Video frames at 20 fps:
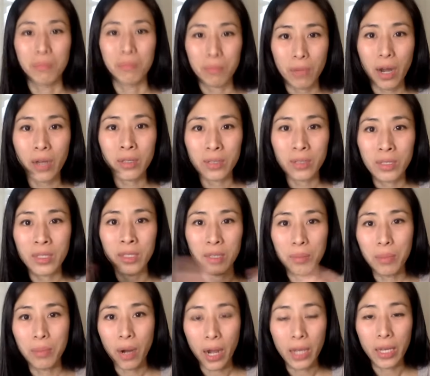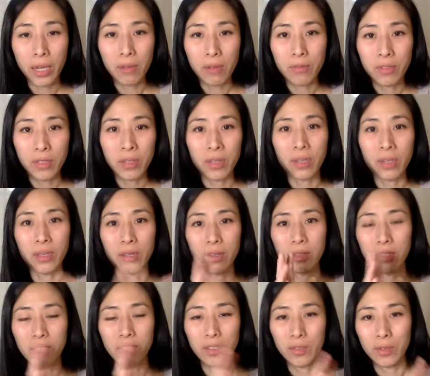practically buy
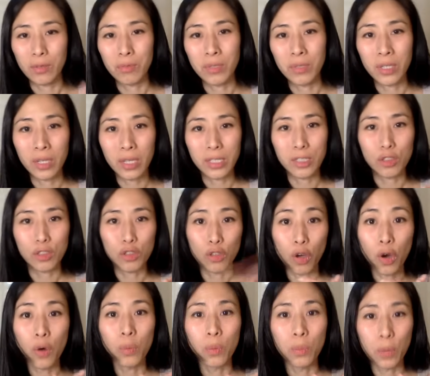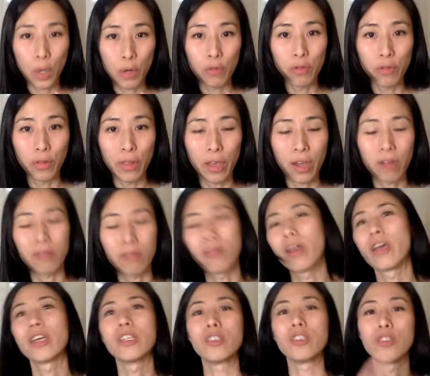everything, related to home over there,
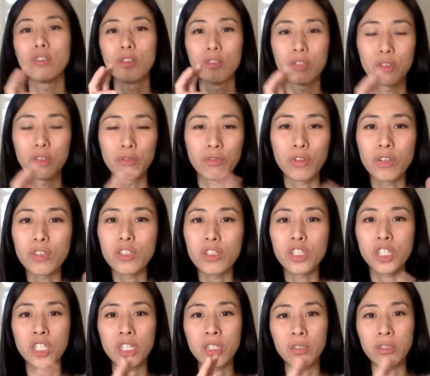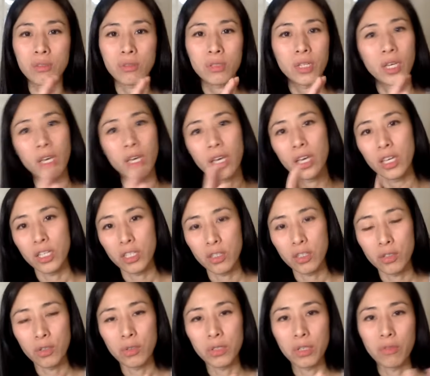right? The furnishing,
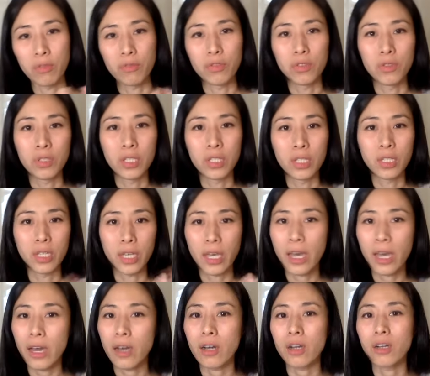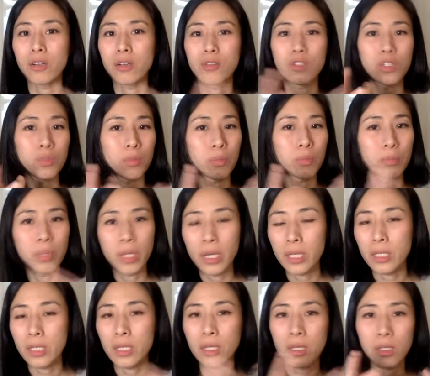if you need a couch,
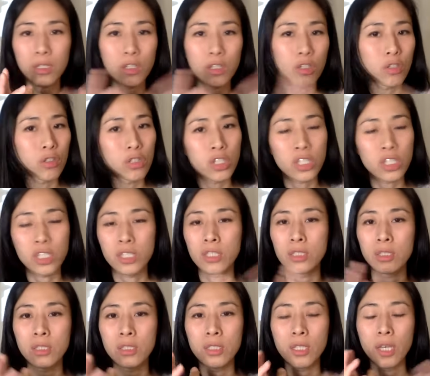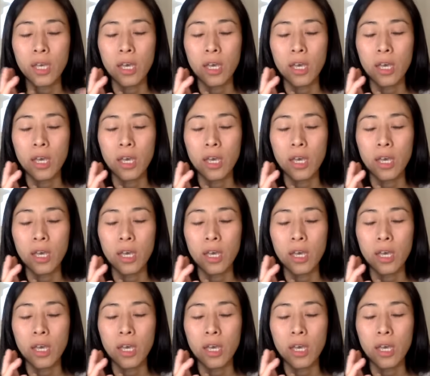blanket, cushion,